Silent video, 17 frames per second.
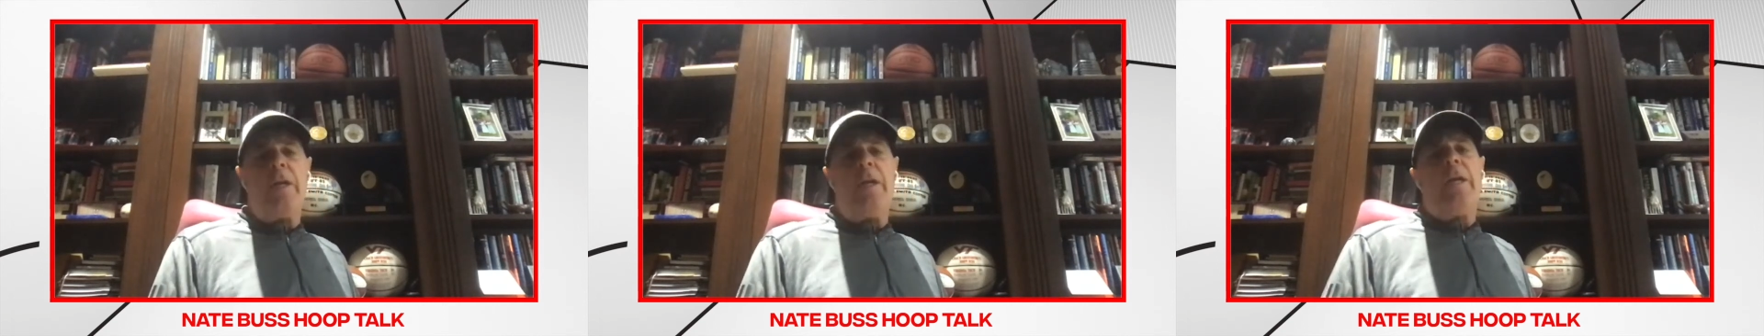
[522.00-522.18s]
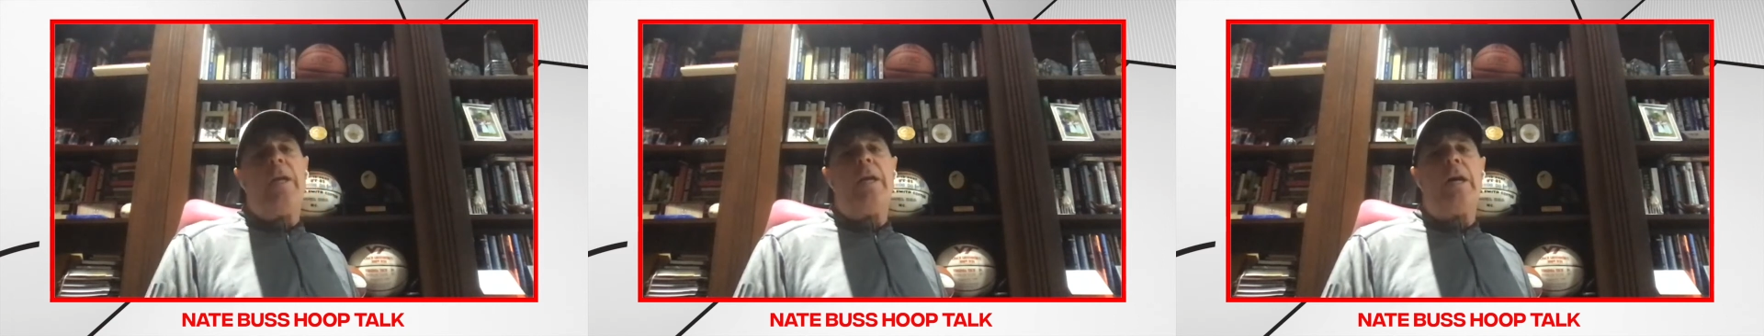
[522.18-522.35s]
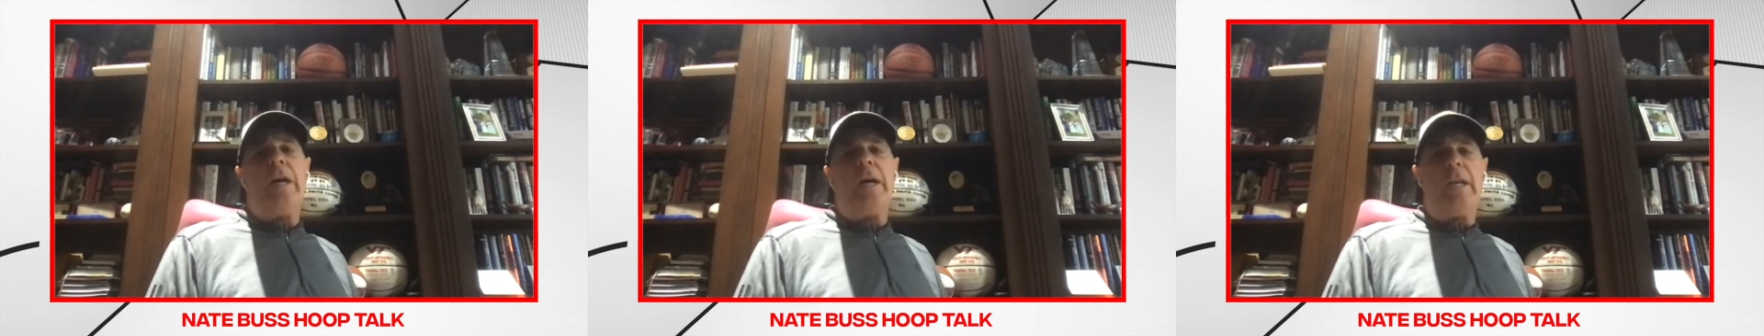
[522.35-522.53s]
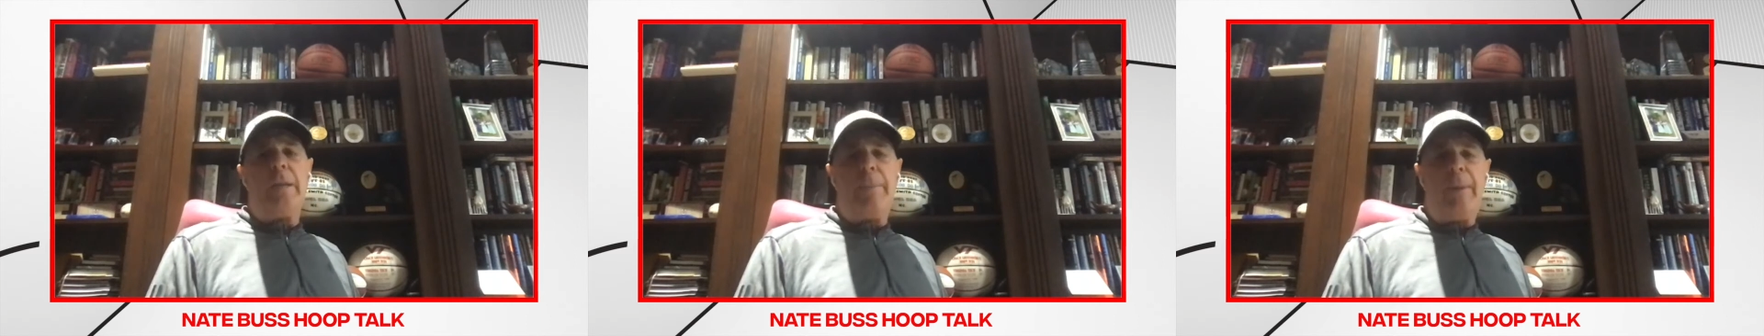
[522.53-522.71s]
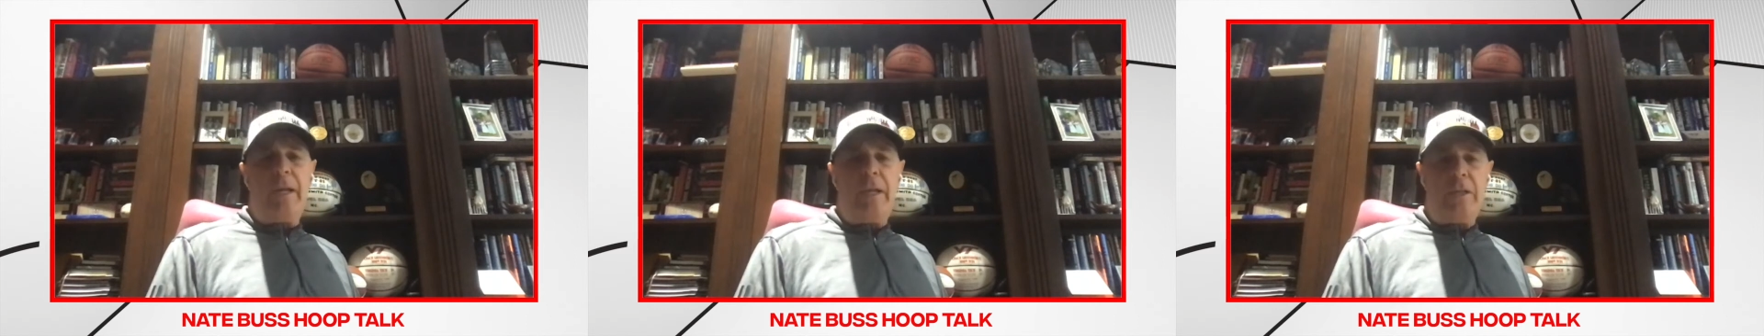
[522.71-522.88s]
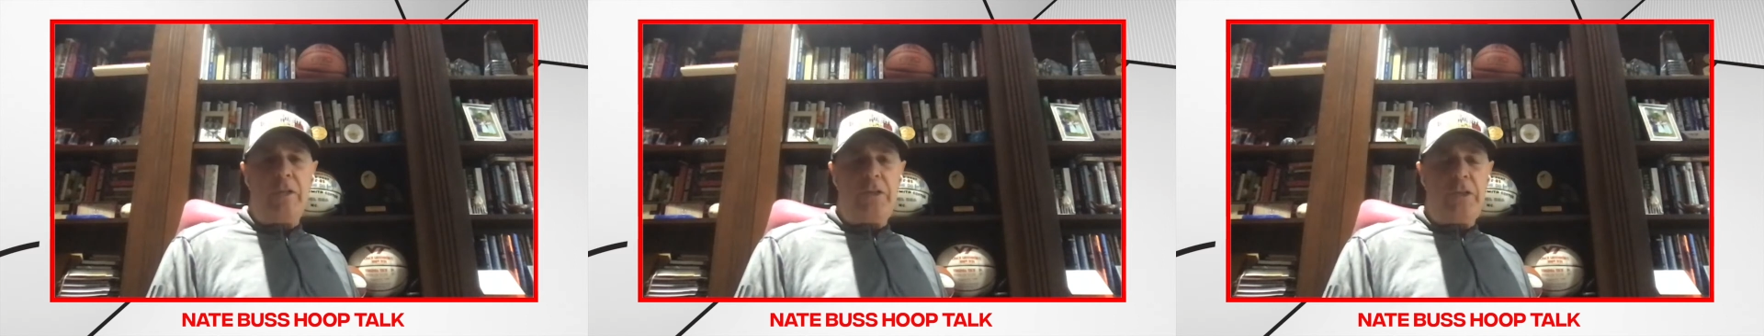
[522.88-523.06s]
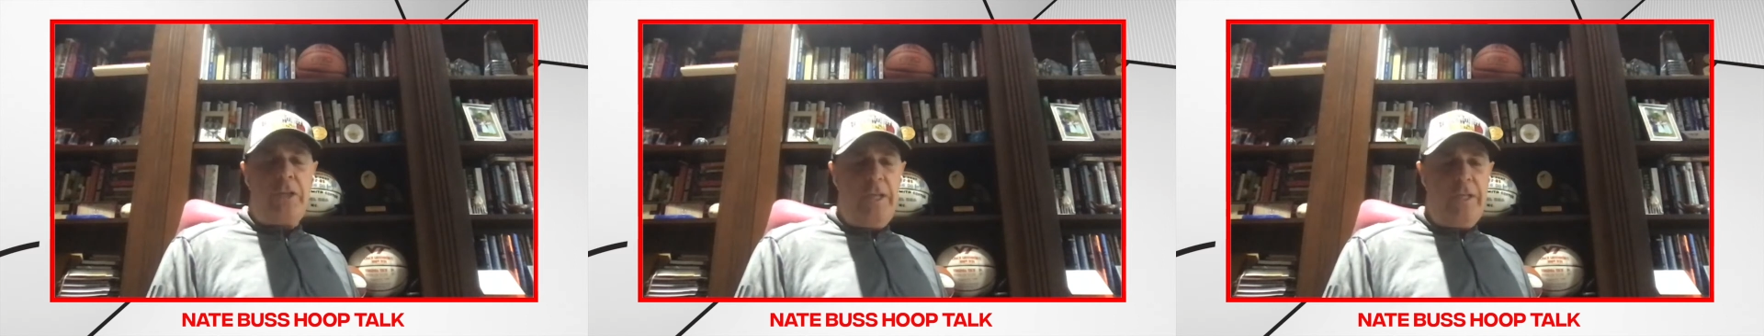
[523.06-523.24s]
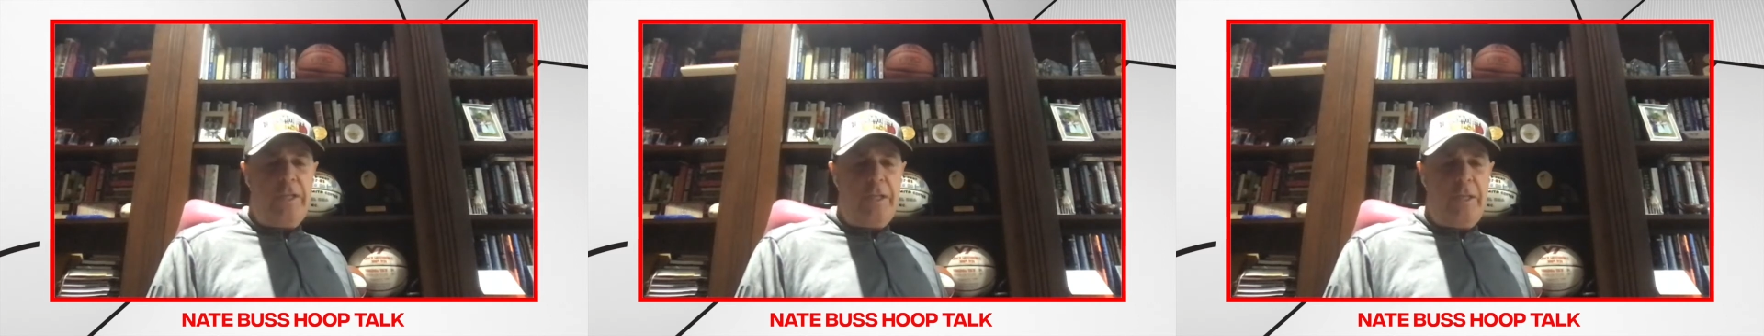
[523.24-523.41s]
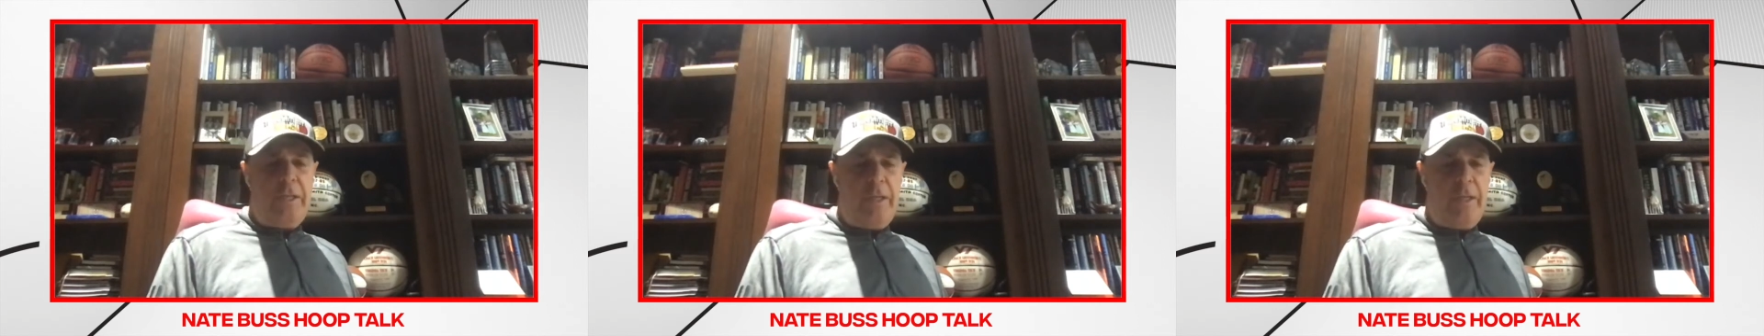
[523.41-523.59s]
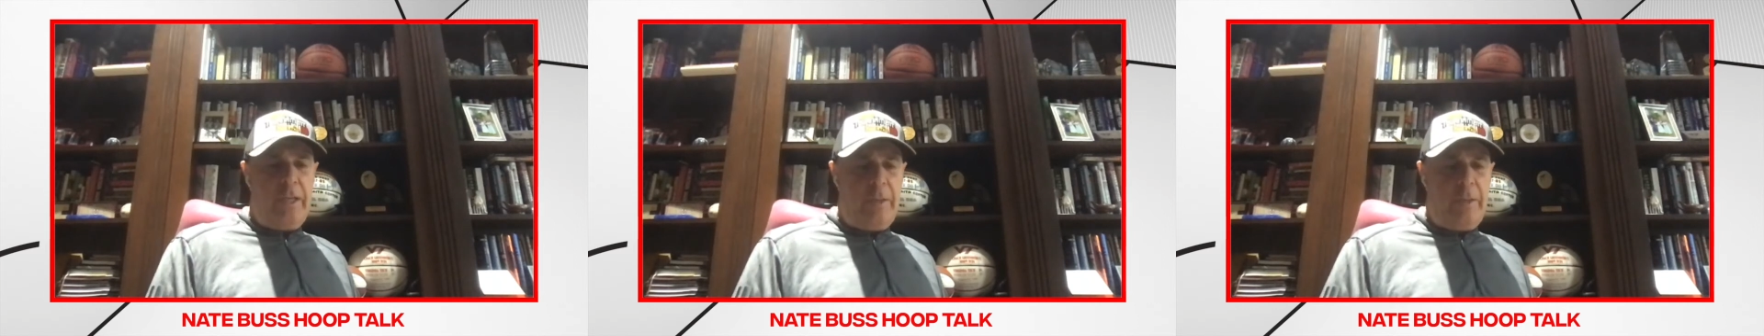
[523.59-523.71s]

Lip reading: In the middle of the season,